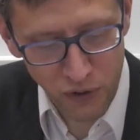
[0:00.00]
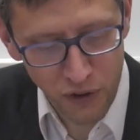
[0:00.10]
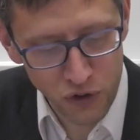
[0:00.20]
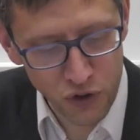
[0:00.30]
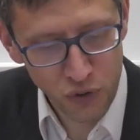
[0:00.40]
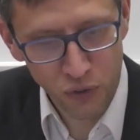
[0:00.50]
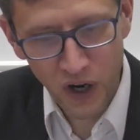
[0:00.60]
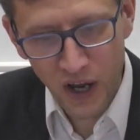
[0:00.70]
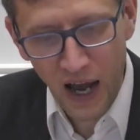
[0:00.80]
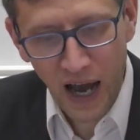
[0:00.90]
the two
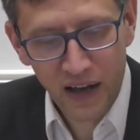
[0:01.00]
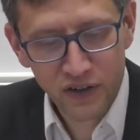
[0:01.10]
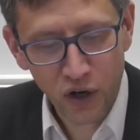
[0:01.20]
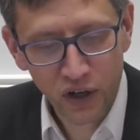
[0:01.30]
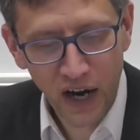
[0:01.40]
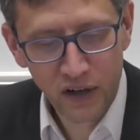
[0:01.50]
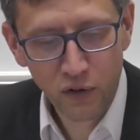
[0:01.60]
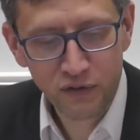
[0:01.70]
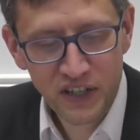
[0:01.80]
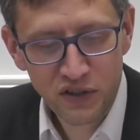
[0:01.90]
and a kind
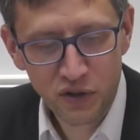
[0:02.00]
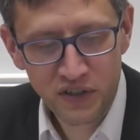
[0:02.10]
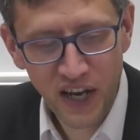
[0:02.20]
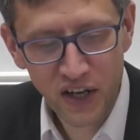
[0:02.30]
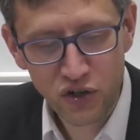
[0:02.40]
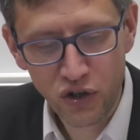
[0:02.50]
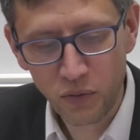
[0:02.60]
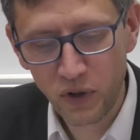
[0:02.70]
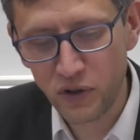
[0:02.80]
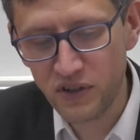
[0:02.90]
of dissociation
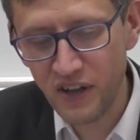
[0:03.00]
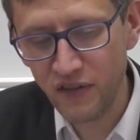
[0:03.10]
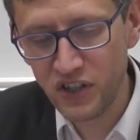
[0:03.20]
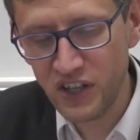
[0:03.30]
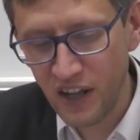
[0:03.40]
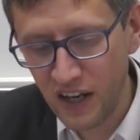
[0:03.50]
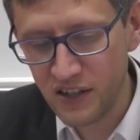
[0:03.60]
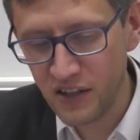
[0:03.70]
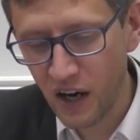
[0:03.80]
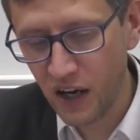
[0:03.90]
between
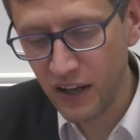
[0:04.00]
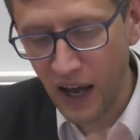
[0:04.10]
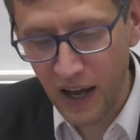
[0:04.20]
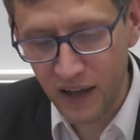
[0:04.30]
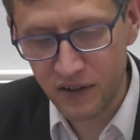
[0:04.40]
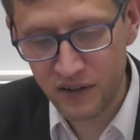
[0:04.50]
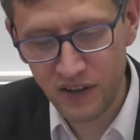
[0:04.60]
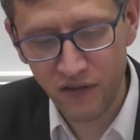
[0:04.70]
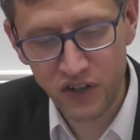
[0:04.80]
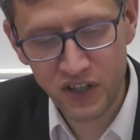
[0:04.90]
1789 and
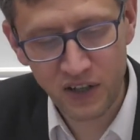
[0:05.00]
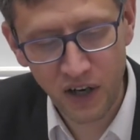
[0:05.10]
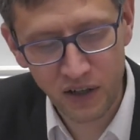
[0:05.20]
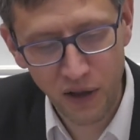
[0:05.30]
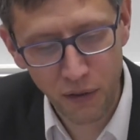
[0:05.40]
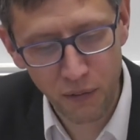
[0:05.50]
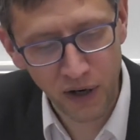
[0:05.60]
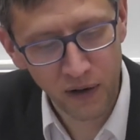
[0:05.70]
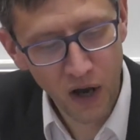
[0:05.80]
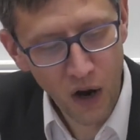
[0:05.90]

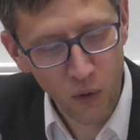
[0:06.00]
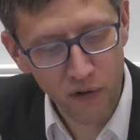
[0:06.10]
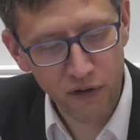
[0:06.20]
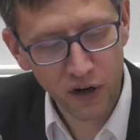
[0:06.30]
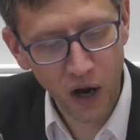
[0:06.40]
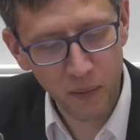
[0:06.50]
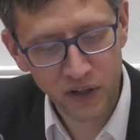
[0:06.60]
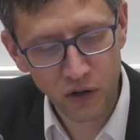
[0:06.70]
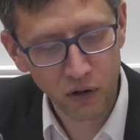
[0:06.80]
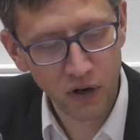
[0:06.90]
1793 with the
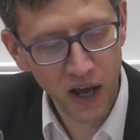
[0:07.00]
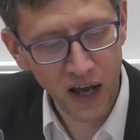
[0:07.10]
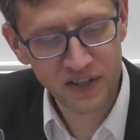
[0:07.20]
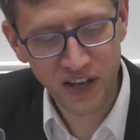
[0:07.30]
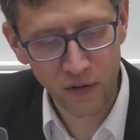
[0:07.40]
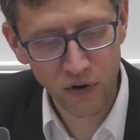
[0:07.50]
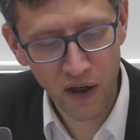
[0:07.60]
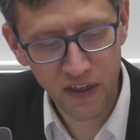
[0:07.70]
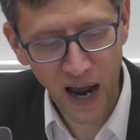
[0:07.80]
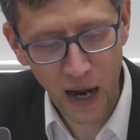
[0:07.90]
Carmagnole and
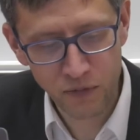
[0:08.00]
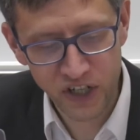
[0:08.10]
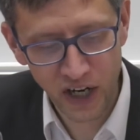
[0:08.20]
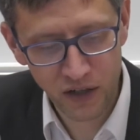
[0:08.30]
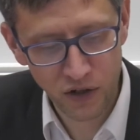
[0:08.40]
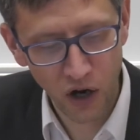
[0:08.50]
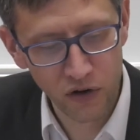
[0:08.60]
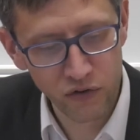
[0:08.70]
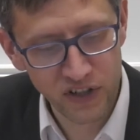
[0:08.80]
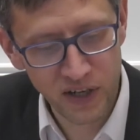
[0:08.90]
Seyra, the abject,
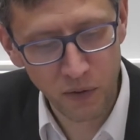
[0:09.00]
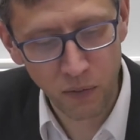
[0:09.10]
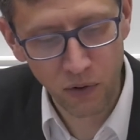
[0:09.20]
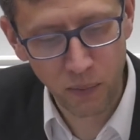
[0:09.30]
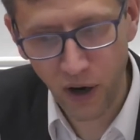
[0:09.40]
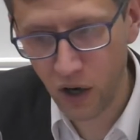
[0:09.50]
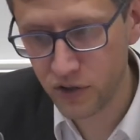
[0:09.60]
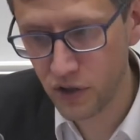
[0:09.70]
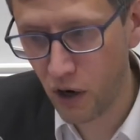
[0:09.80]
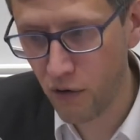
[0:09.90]
unredeemable
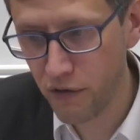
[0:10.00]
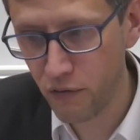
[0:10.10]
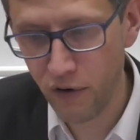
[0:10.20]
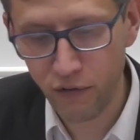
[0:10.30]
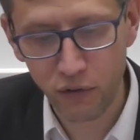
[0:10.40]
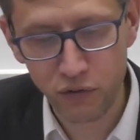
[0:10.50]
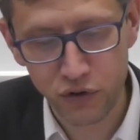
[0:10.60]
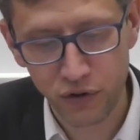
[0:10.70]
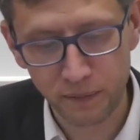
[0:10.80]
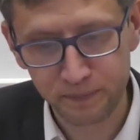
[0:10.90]
part of the revolution.